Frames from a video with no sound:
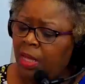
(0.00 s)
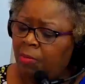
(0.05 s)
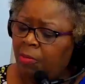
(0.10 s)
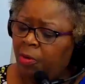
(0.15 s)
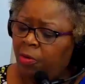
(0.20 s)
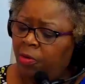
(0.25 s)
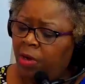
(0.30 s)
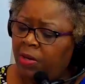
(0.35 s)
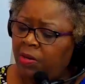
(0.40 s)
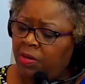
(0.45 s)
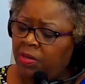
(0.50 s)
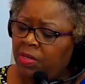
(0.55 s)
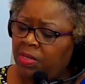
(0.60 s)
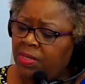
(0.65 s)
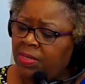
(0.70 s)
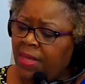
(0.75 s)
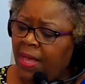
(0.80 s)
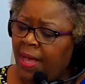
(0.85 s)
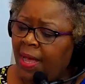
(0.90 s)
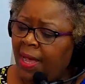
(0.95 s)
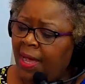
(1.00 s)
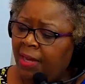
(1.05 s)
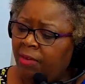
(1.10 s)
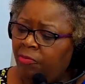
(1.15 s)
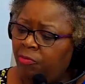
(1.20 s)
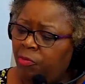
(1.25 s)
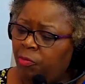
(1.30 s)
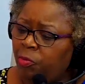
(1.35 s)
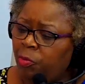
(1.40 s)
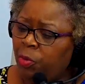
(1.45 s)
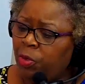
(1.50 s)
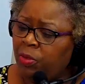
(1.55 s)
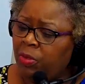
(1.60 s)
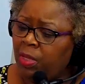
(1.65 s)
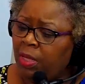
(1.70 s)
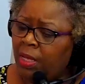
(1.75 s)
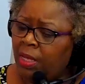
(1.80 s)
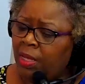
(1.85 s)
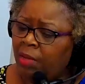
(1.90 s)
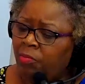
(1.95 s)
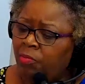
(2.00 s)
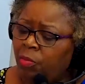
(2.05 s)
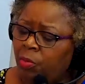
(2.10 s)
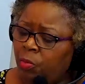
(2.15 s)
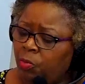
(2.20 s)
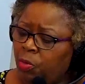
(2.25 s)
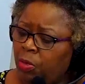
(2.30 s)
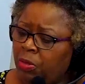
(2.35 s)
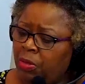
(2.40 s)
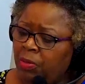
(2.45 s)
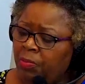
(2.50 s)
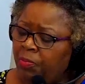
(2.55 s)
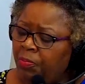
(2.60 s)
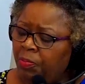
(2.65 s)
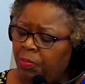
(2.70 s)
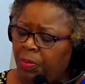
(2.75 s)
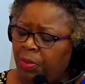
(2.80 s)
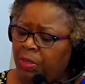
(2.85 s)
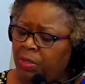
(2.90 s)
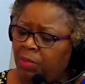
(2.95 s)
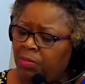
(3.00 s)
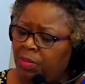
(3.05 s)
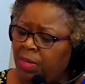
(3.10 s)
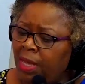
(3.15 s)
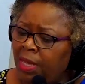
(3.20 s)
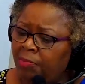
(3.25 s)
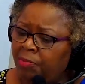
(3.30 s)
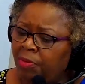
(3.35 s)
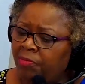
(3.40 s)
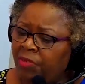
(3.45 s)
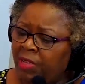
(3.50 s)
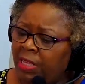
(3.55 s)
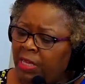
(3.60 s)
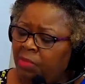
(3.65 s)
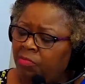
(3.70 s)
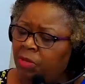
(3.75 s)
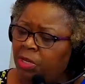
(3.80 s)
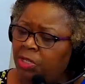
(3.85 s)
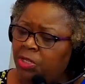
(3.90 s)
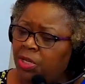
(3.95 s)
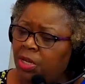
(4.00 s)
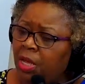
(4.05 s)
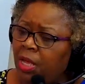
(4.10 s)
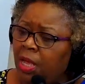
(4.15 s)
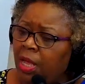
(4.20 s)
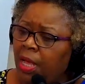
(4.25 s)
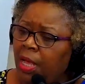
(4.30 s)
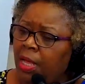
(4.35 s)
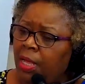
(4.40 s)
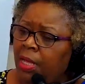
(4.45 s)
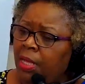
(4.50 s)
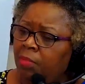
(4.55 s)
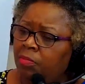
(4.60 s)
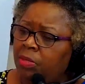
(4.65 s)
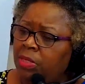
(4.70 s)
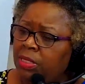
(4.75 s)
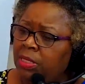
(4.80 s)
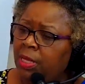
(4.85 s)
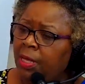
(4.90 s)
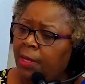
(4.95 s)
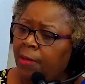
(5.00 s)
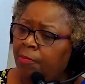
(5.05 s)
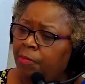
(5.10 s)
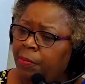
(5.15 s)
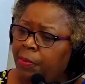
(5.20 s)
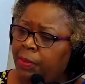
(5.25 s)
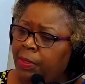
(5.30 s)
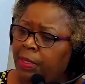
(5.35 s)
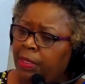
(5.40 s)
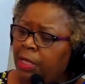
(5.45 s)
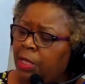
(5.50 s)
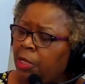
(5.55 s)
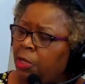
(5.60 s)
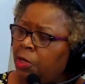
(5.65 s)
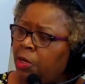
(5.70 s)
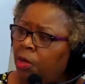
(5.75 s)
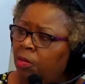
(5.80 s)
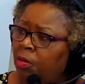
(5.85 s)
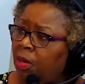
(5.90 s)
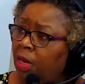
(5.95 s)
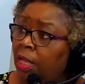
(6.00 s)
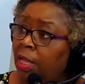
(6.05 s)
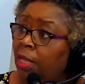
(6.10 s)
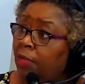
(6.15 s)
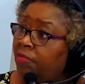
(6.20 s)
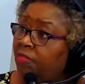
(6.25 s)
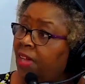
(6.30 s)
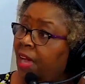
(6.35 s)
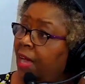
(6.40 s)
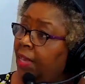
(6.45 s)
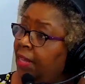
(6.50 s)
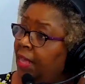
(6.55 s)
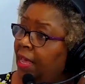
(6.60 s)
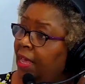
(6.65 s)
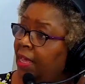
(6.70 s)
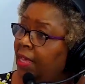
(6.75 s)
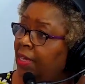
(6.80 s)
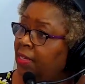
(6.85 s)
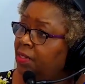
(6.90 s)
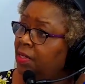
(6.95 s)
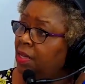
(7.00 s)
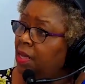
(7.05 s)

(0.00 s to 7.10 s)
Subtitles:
create a design with some type of image. Some put, love, not hate.